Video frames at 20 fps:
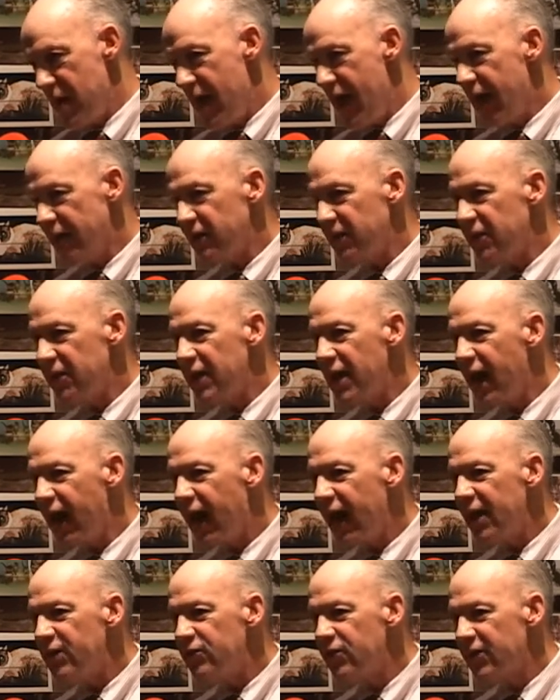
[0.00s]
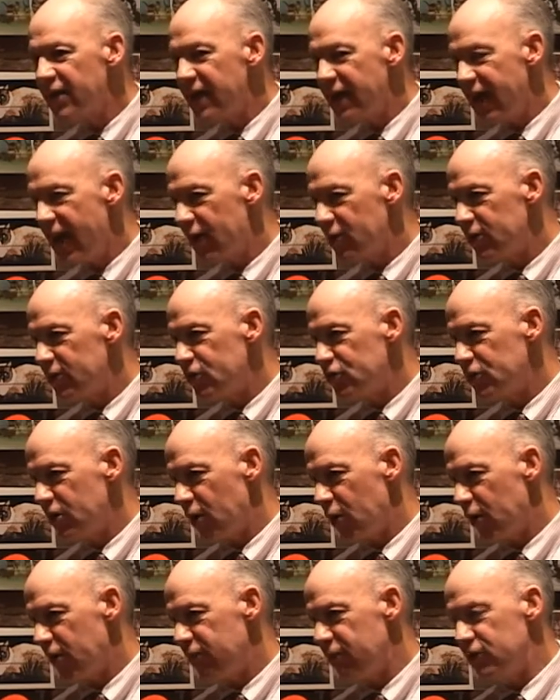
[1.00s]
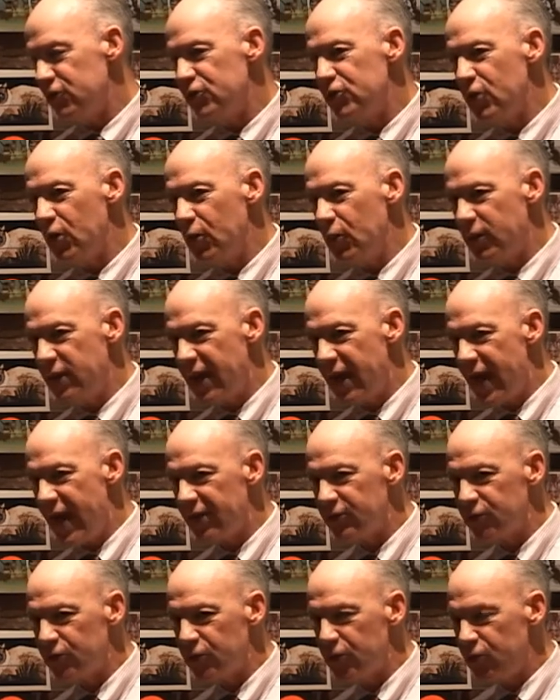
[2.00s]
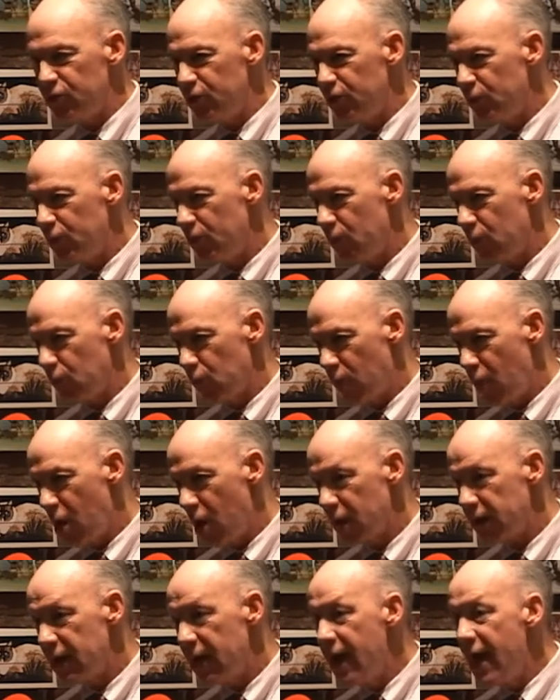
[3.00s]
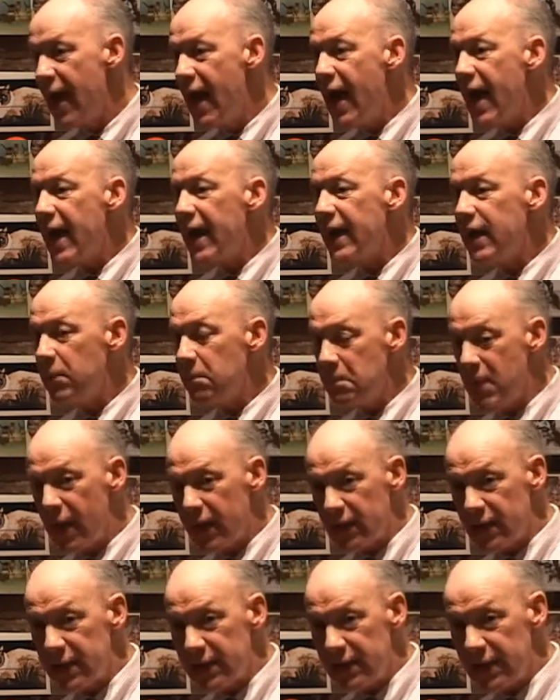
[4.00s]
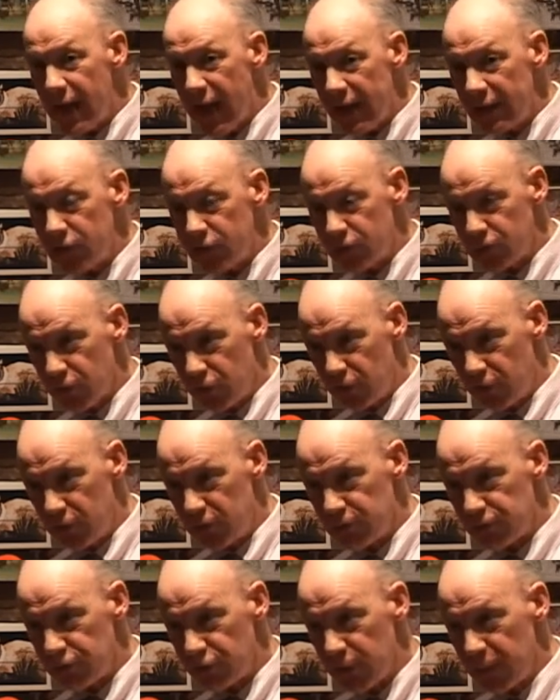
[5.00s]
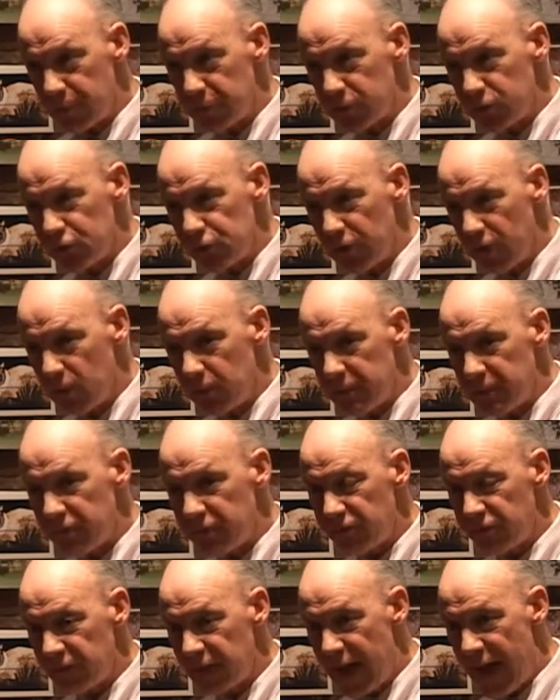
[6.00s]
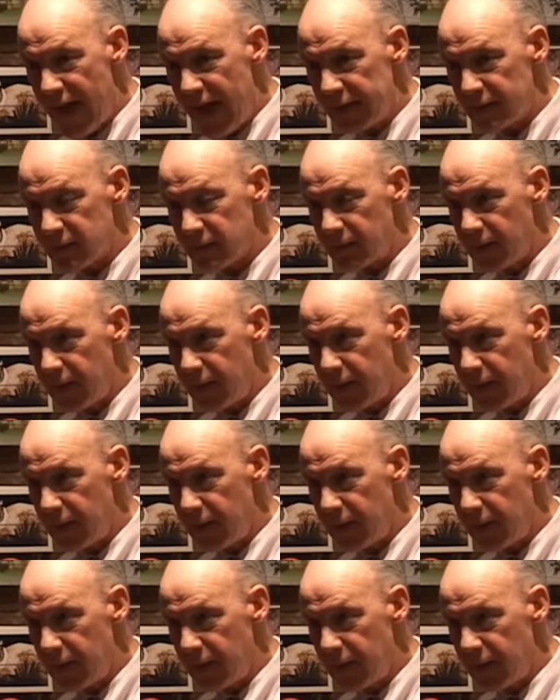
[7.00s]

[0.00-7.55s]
And in the eyes of the county sheriff, Joe Gass could do no wrong. He met a nice girl from Shelby Flat,